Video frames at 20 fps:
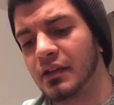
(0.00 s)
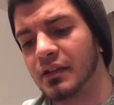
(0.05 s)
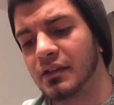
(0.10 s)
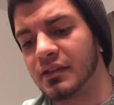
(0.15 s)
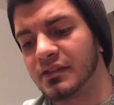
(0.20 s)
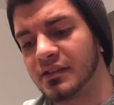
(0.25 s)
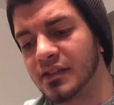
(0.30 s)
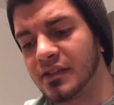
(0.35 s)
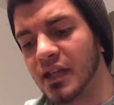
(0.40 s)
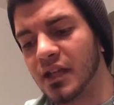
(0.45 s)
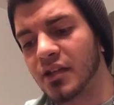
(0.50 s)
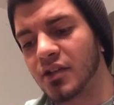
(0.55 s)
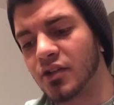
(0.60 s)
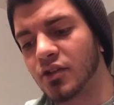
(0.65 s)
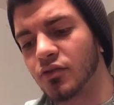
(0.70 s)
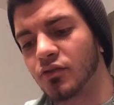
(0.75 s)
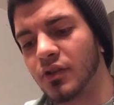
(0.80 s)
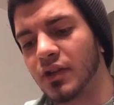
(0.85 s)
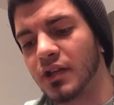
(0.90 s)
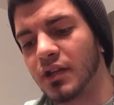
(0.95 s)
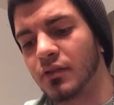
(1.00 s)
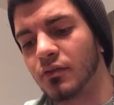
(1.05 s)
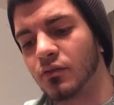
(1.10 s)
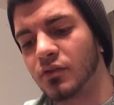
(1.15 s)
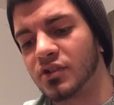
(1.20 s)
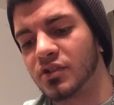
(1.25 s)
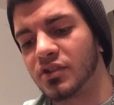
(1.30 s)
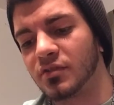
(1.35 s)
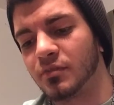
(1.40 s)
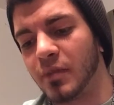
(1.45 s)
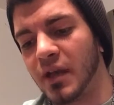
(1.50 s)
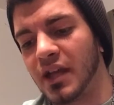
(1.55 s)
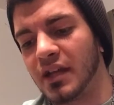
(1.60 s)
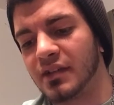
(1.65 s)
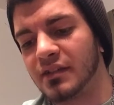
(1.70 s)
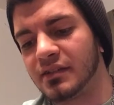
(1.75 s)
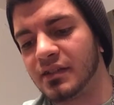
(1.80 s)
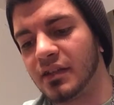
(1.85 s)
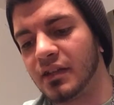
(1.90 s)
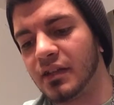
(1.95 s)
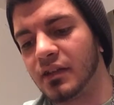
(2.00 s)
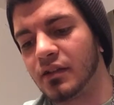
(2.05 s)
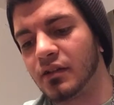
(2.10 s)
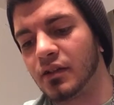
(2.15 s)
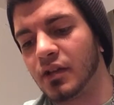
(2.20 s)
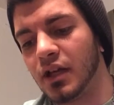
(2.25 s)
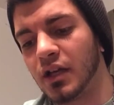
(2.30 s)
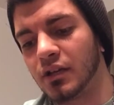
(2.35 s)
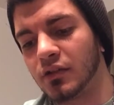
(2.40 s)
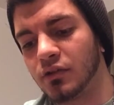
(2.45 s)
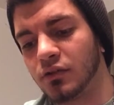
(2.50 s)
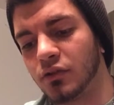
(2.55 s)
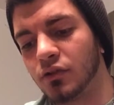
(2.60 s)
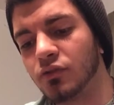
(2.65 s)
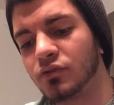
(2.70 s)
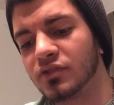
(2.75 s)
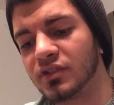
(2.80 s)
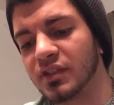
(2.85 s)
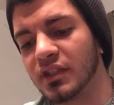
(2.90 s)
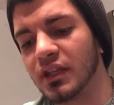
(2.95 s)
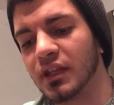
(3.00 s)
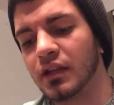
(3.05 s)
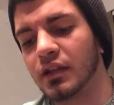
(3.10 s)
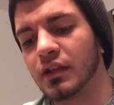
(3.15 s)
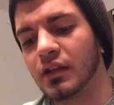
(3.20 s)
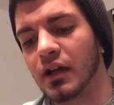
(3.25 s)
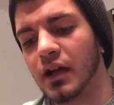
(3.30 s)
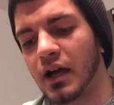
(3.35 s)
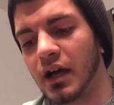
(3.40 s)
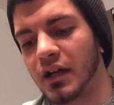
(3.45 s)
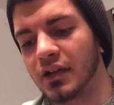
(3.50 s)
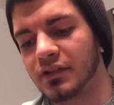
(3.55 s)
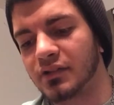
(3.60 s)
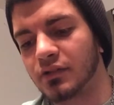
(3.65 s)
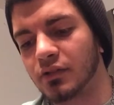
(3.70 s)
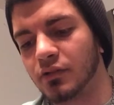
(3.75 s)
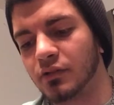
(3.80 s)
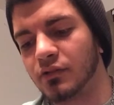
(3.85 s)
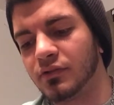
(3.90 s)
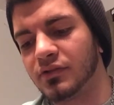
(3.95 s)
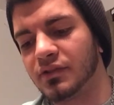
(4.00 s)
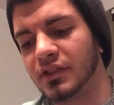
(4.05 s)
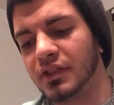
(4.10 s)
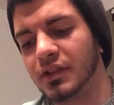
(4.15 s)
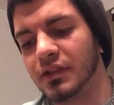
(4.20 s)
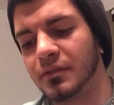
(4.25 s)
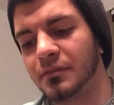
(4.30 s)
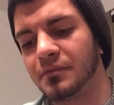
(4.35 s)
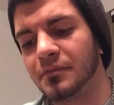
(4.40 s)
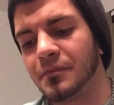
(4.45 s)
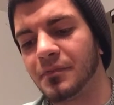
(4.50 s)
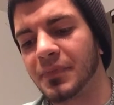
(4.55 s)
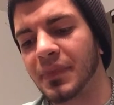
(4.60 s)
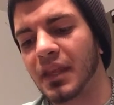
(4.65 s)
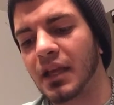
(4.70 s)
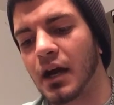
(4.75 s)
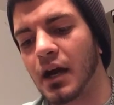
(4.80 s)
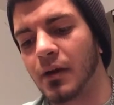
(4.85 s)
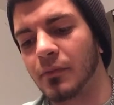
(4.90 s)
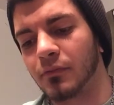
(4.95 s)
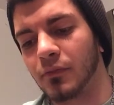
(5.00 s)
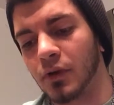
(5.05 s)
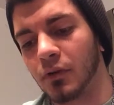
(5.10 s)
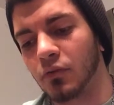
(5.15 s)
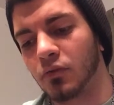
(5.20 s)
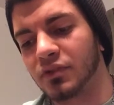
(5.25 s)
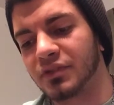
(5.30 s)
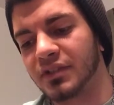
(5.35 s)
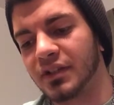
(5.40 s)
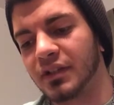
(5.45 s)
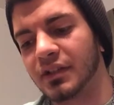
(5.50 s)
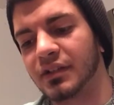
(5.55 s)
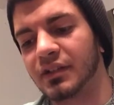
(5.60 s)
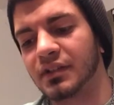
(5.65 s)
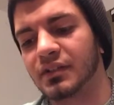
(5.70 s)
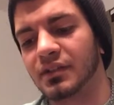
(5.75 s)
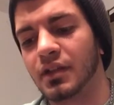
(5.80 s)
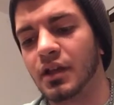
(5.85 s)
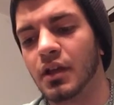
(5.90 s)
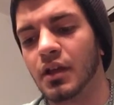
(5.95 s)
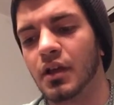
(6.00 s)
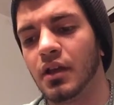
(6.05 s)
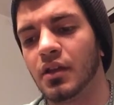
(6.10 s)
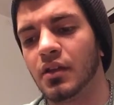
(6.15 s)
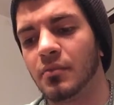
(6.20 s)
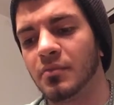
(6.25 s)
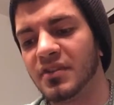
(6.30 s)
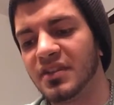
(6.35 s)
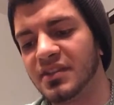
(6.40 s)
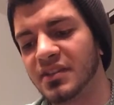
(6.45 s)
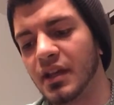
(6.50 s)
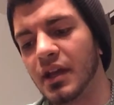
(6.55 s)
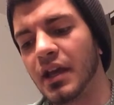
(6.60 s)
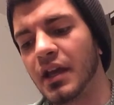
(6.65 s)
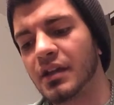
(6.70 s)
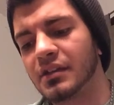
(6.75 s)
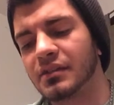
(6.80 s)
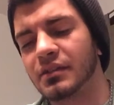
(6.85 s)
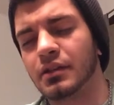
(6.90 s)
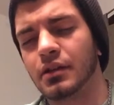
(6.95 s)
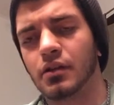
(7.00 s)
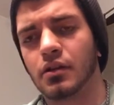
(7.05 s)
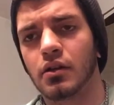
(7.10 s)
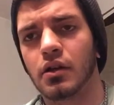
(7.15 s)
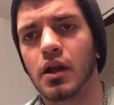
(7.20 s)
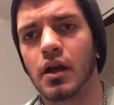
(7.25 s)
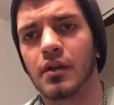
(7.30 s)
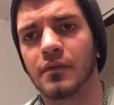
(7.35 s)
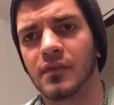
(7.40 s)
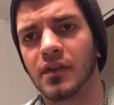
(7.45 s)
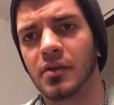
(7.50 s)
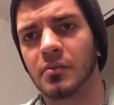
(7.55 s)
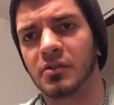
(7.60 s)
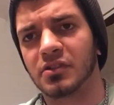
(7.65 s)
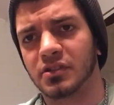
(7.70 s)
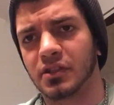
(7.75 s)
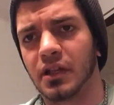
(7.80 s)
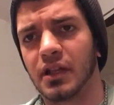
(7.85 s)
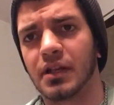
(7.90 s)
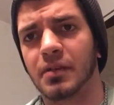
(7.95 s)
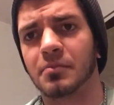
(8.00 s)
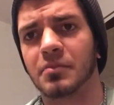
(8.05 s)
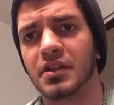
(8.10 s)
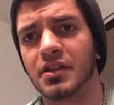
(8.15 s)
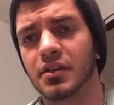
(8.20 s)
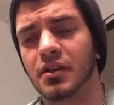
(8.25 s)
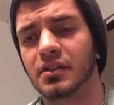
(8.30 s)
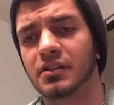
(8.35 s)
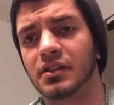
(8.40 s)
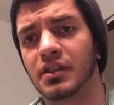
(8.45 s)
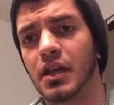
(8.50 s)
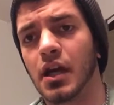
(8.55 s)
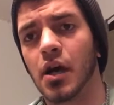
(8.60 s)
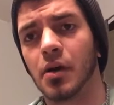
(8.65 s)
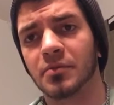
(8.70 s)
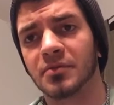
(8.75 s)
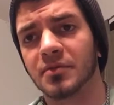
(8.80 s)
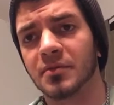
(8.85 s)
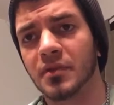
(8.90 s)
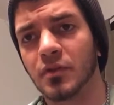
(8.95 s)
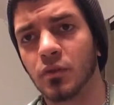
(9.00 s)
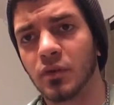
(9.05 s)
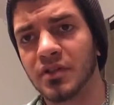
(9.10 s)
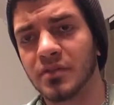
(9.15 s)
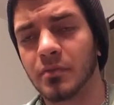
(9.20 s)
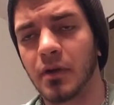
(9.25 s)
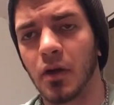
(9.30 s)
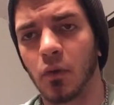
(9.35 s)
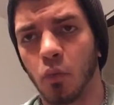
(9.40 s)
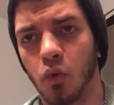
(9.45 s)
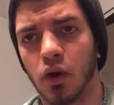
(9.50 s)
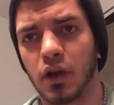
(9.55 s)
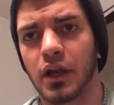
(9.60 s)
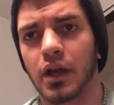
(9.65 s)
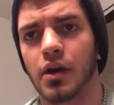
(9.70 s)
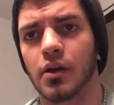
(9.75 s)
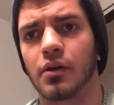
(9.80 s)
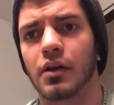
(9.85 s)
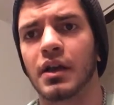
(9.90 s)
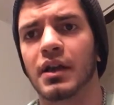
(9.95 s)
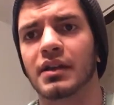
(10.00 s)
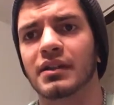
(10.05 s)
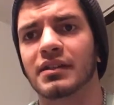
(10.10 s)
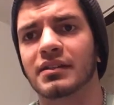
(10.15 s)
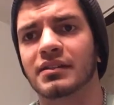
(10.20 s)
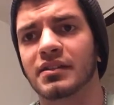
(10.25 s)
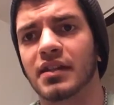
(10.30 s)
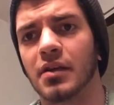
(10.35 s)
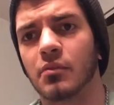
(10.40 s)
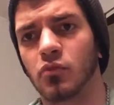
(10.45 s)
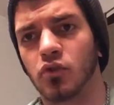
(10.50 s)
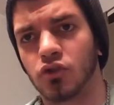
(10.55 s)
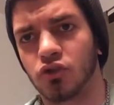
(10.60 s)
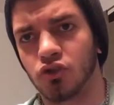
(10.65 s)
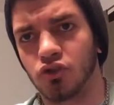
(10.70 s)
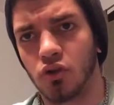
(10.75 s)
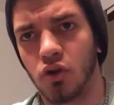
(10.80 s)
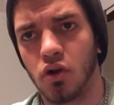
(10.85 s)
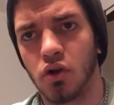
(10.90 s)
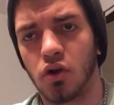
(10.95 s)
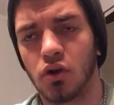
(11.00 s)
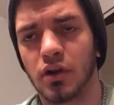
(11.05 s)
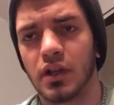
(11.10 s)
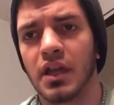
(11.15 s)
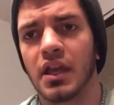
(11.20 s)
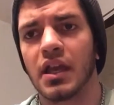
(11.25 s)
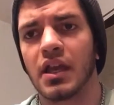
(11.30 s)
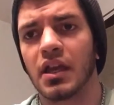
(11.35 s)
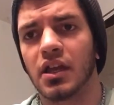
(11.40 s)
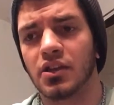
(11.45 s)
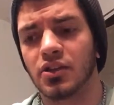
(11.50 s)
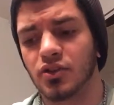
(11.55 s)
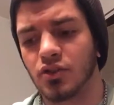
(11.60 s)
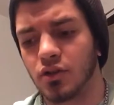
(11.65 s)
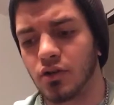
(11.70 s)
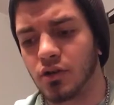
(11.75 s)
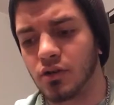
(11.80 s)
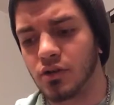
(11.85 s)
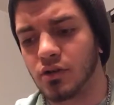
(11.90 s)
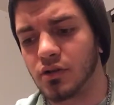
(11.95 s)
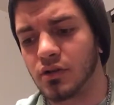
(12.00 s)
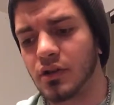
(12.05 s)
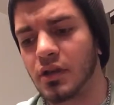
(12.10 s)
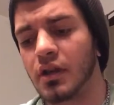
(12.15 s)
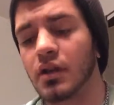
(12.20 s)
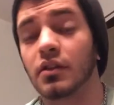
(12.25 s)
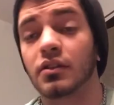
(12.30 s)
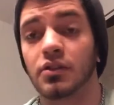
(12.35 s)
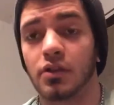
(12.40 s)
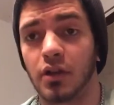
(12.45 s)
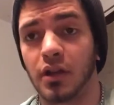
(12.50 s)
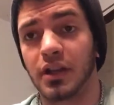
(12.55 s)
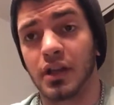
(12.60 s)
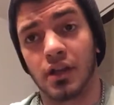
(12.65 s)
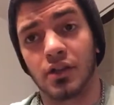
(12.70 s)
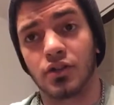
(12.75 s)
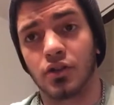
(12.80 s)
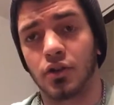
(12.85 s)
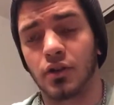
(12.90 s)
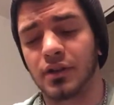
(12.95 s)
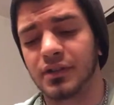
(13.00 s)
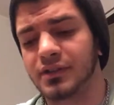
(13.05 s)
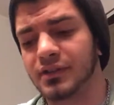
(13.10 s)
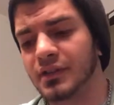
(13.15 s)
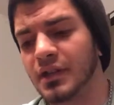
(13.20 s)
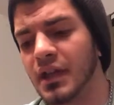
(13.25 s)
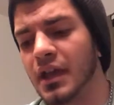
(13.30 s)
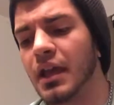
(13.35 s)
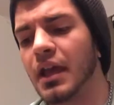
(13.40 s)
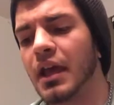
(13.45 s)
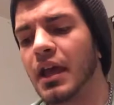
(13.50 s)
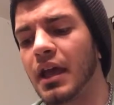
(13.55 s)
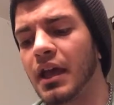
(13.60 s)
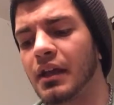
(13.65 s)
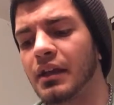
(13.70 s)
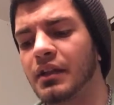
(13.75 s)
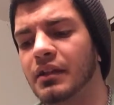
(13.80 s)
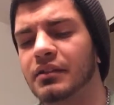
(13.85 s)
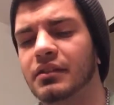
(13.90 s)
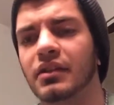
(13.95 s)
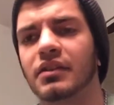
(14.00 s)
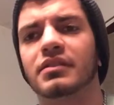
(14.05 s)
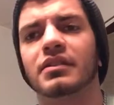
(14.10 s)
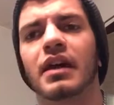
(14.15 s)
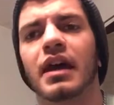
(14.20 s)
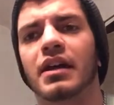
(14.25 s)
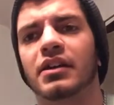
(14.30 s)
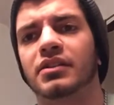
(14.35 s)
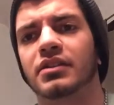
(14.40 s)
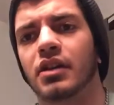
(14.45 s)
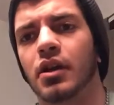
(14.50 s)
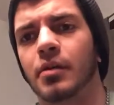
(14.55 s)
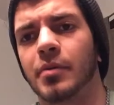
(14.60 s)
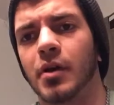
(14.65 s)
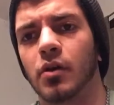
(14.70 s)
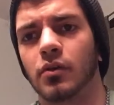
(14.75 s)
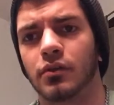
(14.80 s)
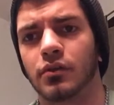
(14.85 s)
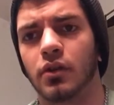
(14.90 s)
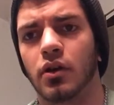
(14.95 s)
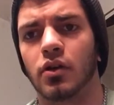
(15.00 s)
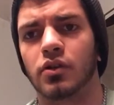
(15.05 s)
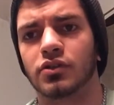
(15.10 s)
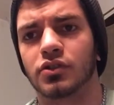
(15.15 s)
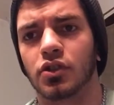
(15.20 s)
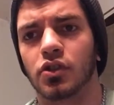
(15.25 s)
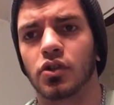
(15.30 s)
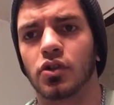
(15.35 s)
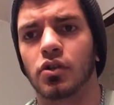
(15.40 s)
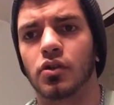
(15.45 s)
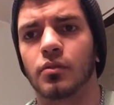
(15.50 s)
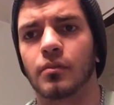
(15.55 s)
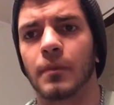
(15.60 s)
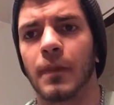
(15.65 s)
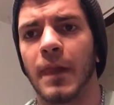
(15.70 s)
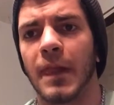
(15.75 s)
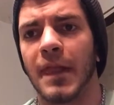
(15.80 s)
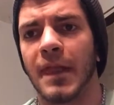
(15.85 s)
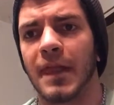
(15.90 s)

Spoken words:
The second ingredient, which is betaine and leucine, isoleucine, I'm going to say it like this. The BCAAs in here I very much like because it helps me with my workout to stay more strong, endured, like endurance, and it does actually help out with long-term